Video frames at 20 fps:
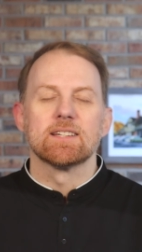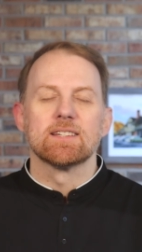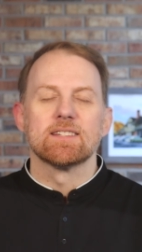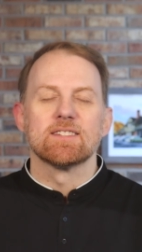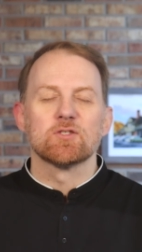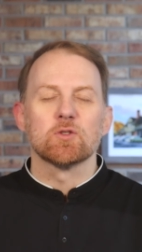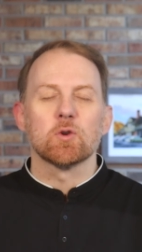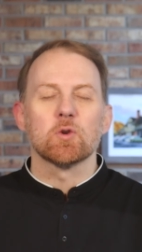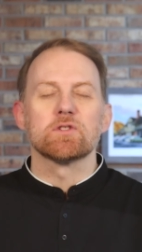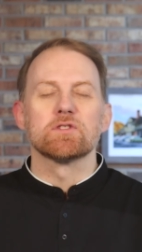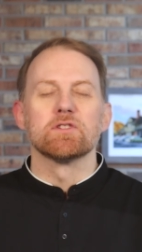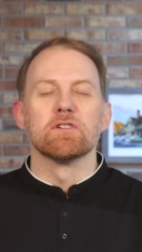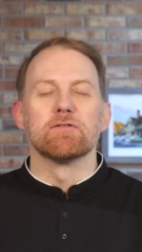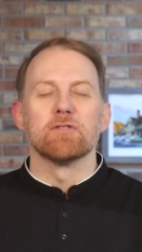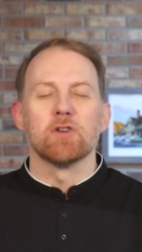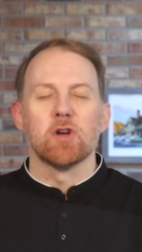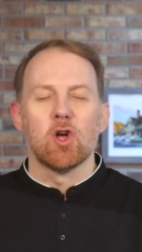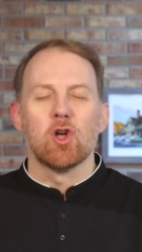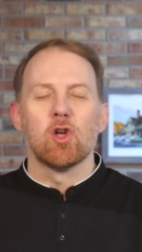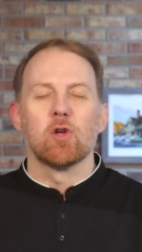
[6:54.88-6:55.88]
source of
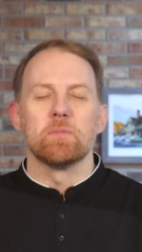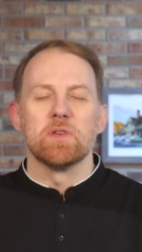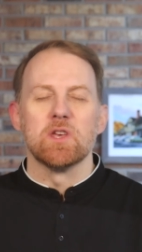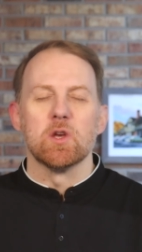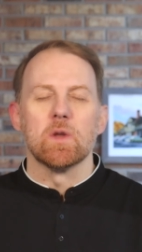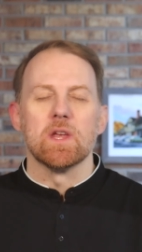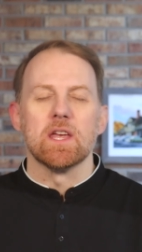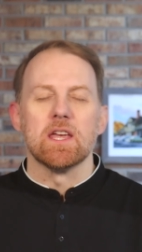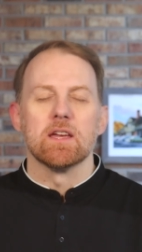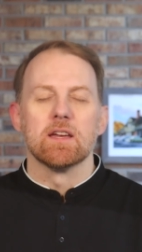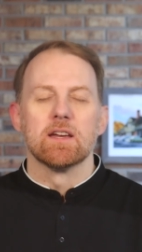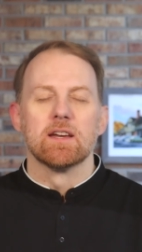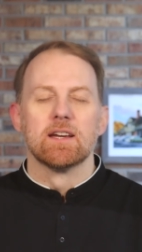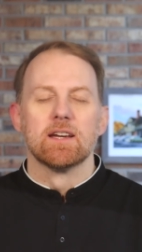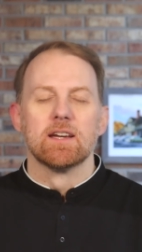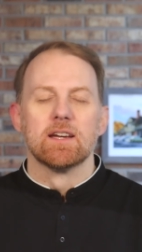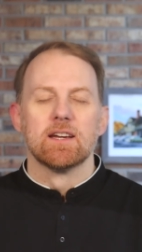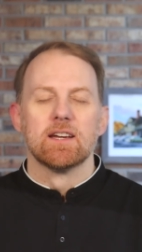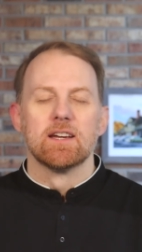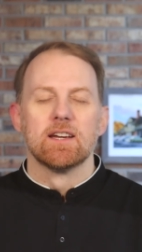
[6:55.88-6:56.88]
all beauty,
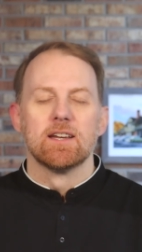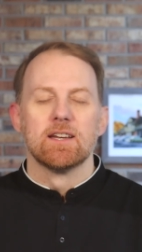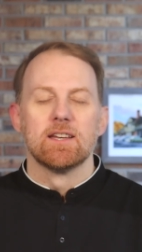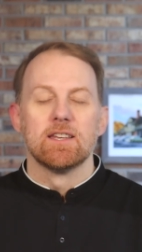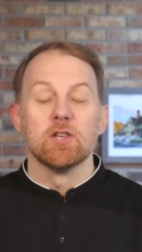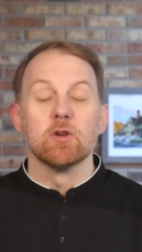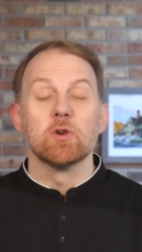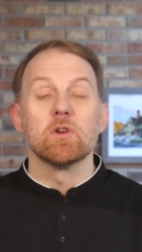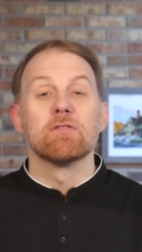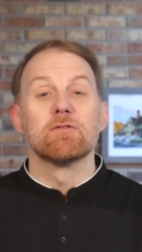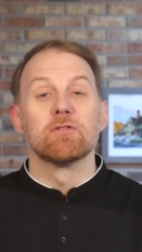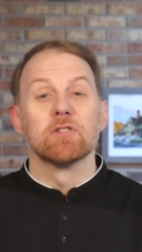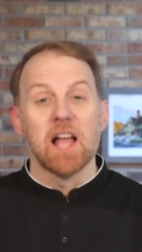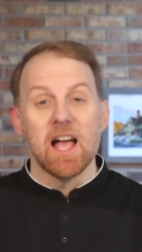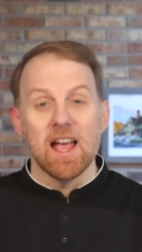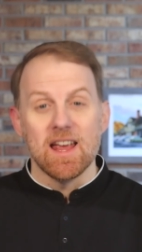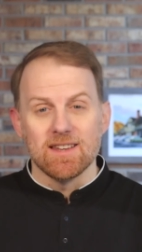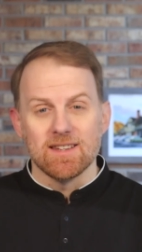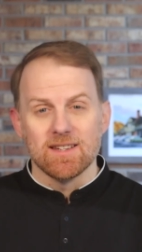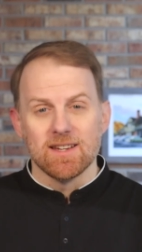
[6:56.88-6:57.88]
you give
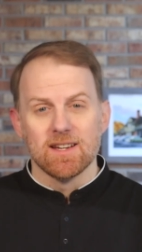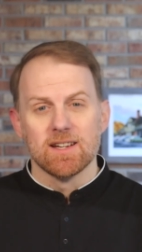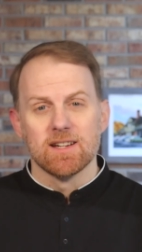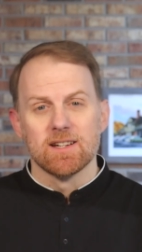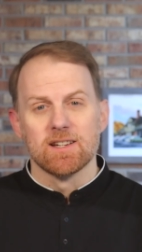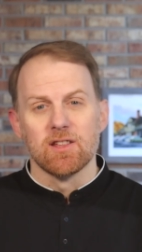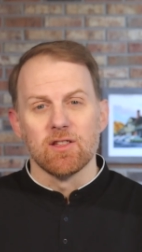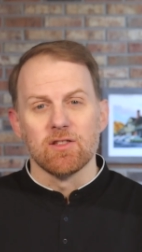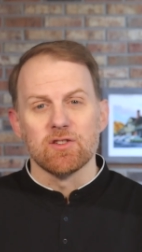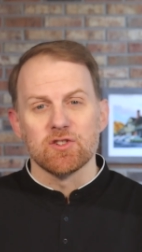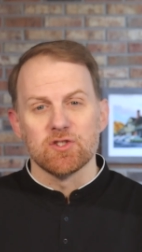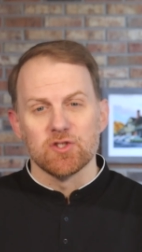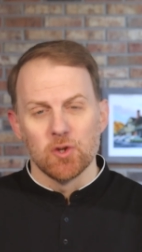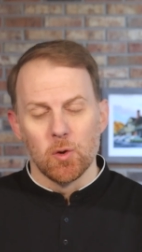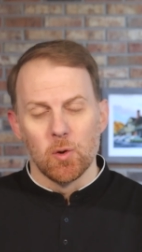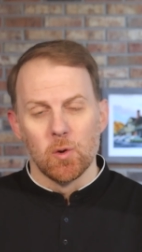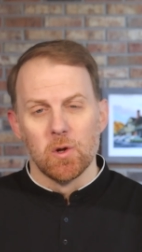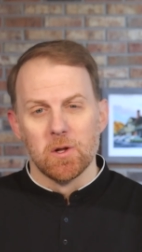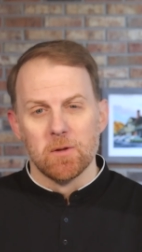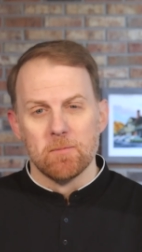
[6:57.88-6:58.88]
light to the
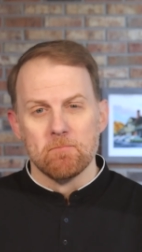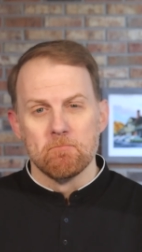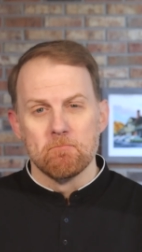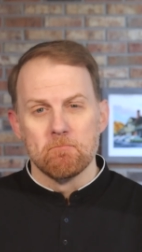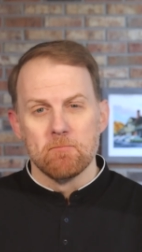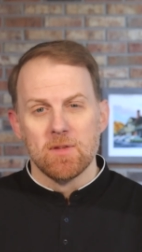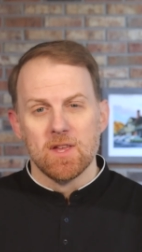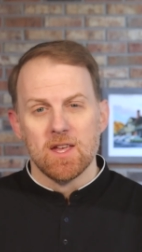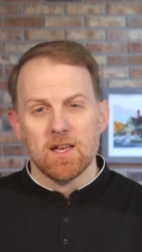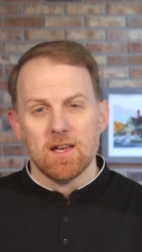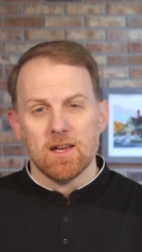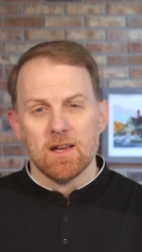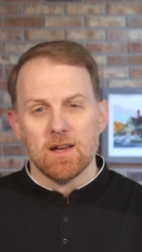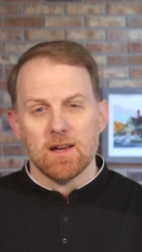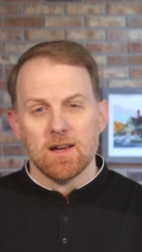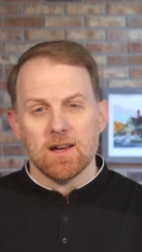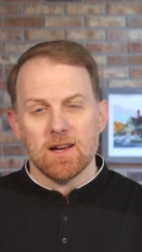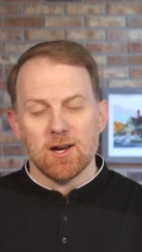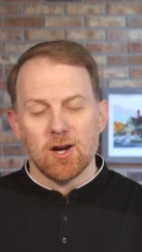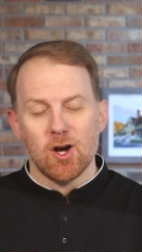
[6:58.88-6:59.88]
soul.
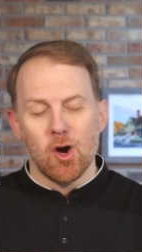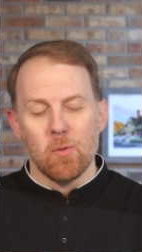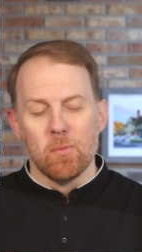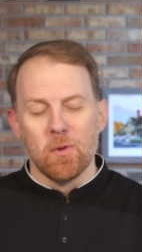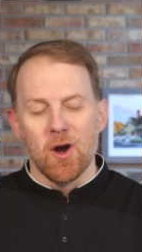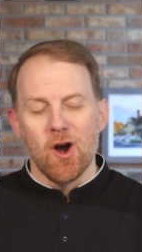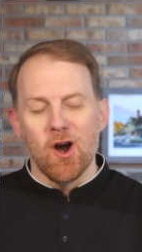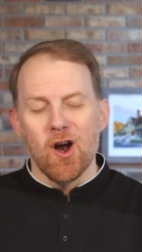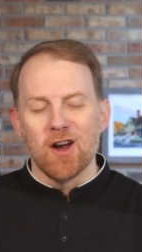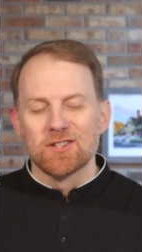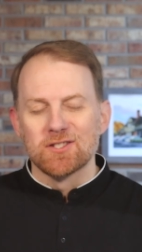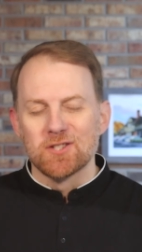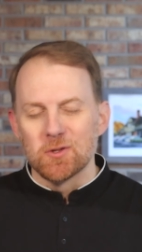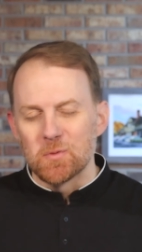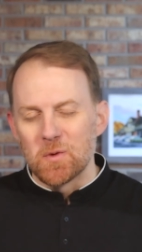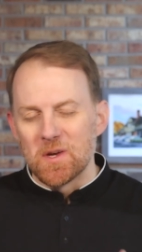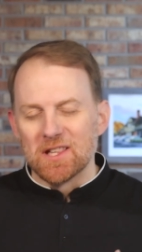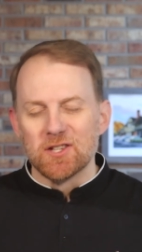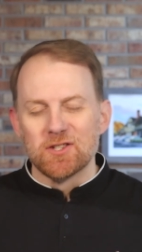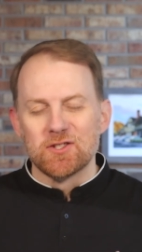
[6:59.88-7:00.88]
Open our hearts as
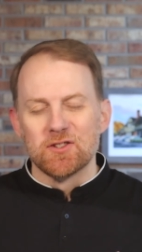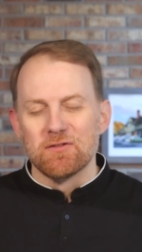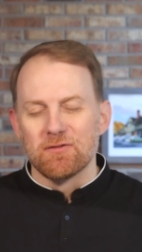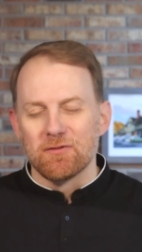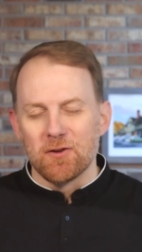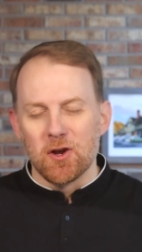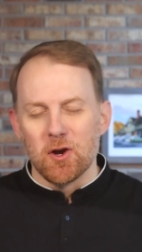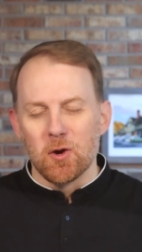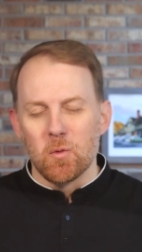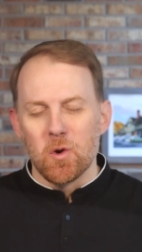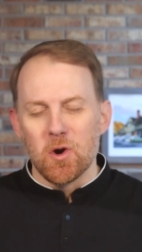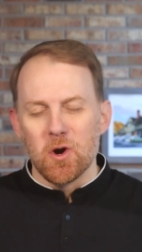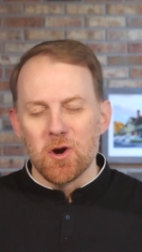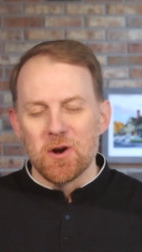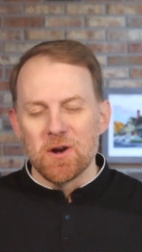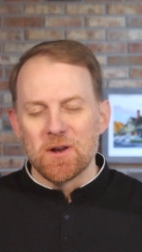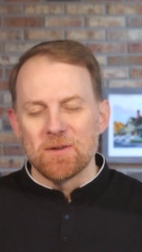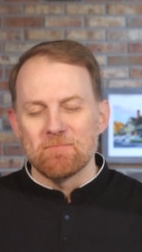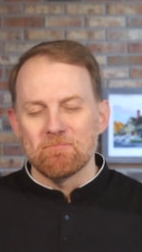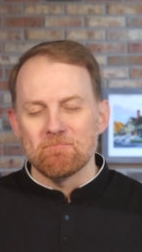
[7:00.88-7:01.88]
we listen for your
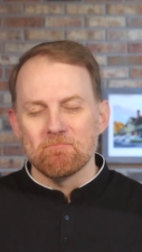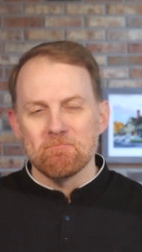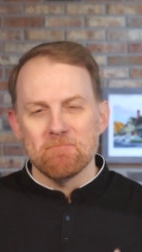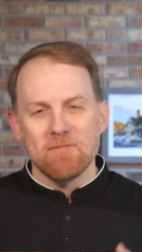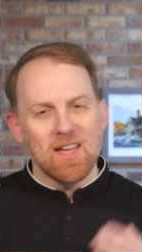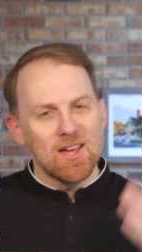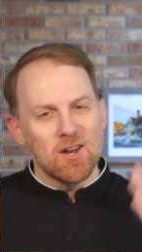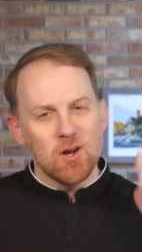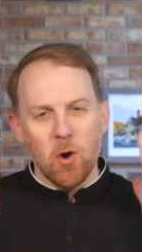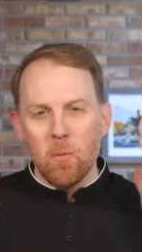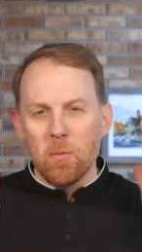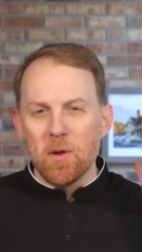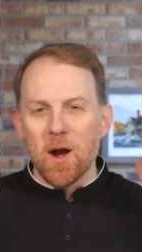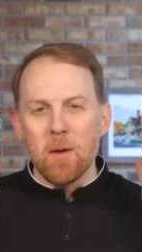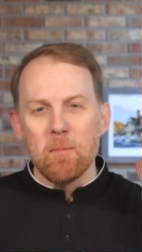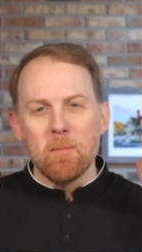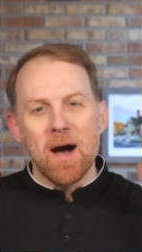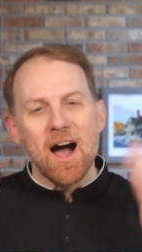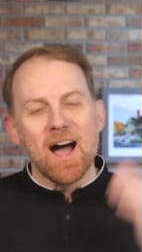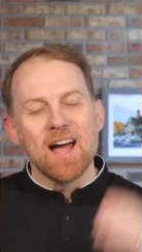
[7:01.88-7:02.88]
word and open
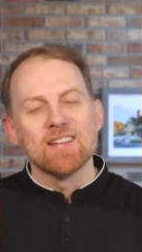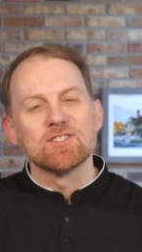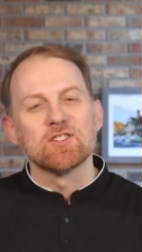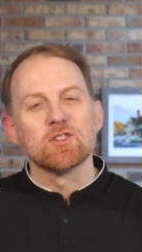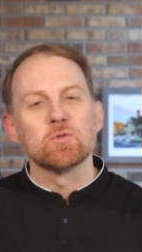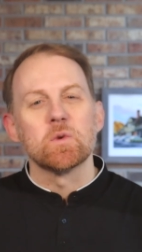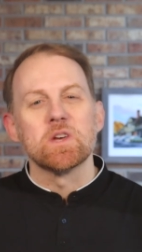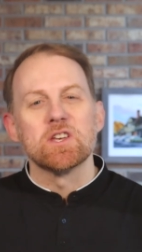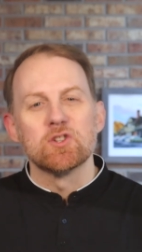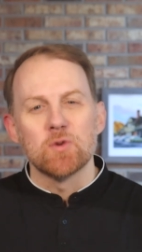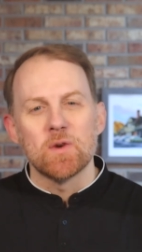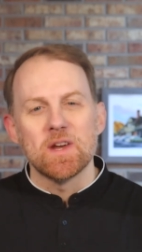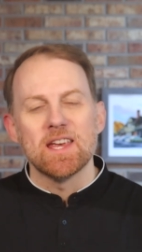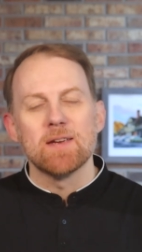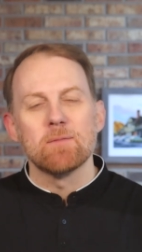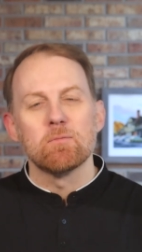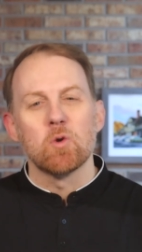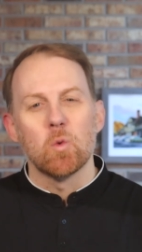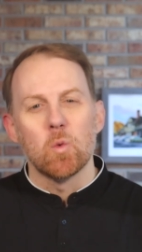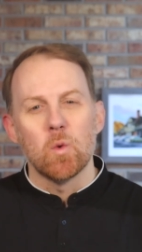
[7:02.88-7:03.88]
our minds as we
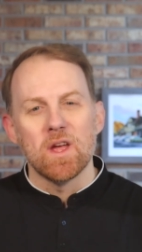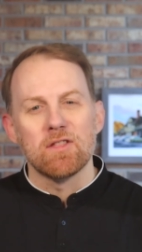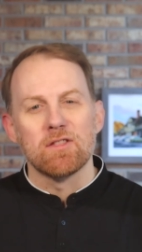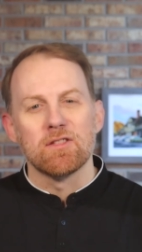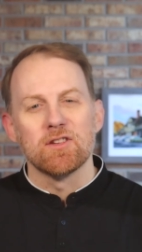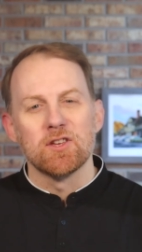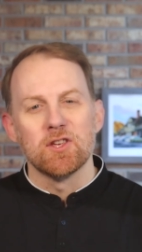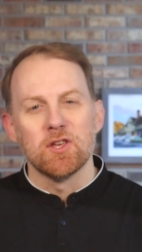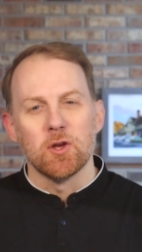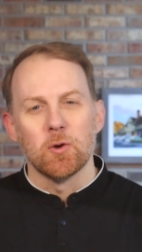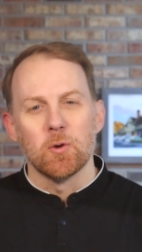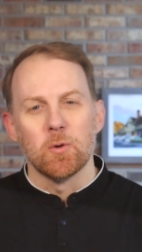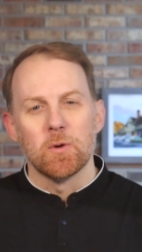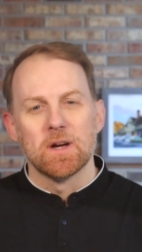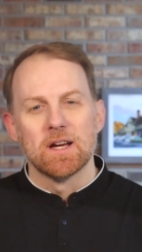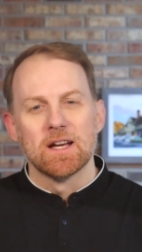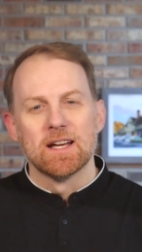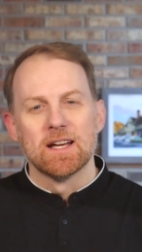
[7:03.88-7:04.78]
dream with you.